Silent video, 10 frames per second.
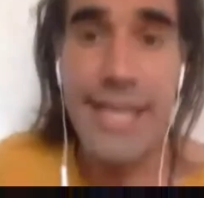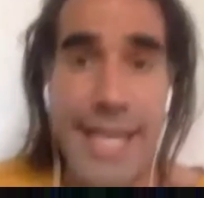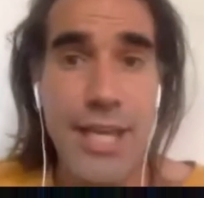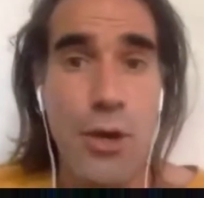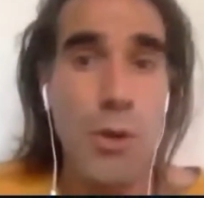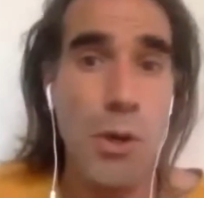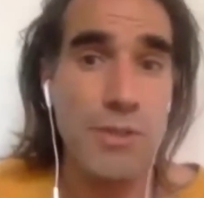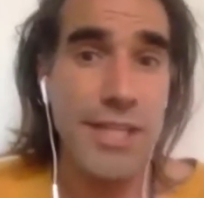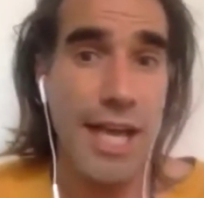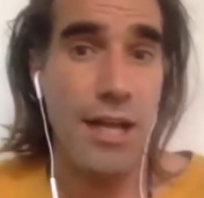eco
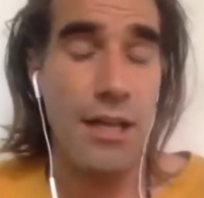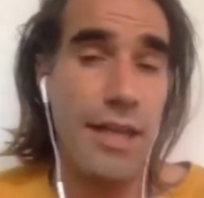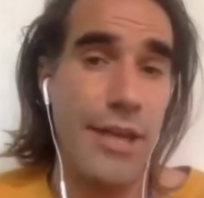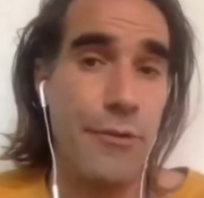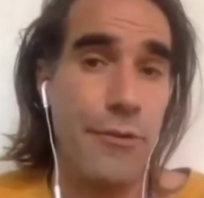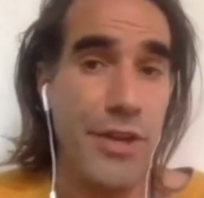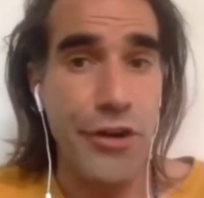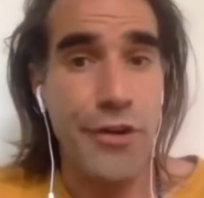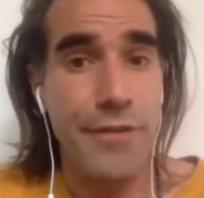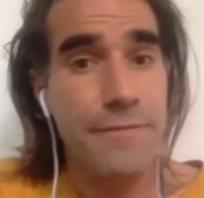hotel and
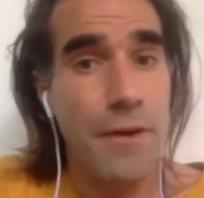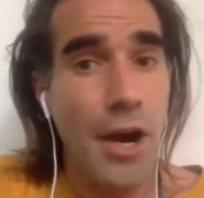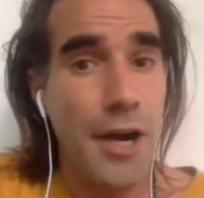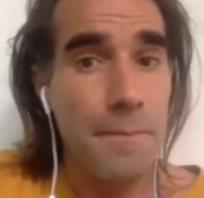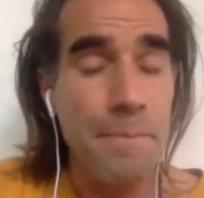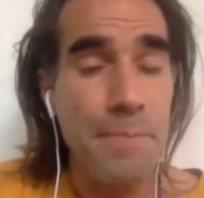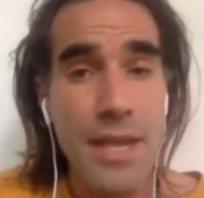regenerative farm